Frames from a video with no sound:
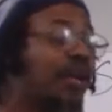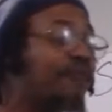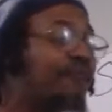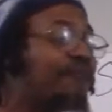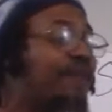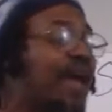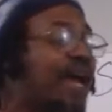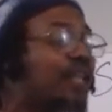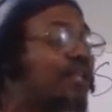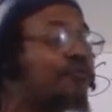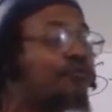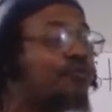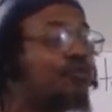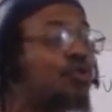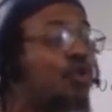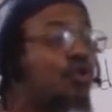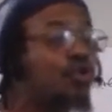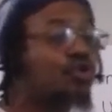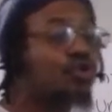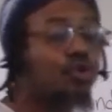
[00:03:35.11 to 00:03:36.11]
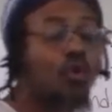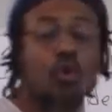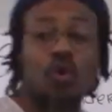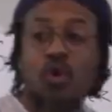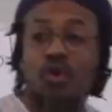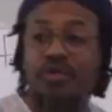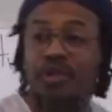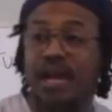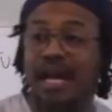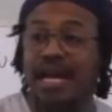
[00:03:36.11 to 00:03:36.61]
In fact, if you notice
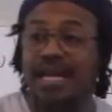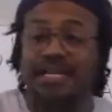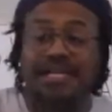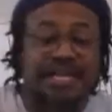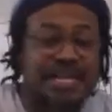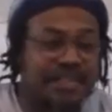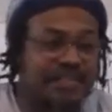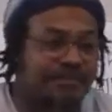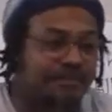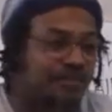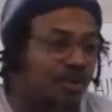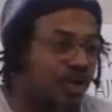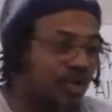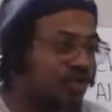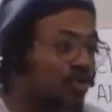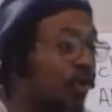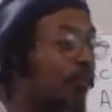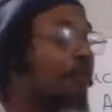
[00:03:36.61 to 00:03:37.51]
all the hadith books,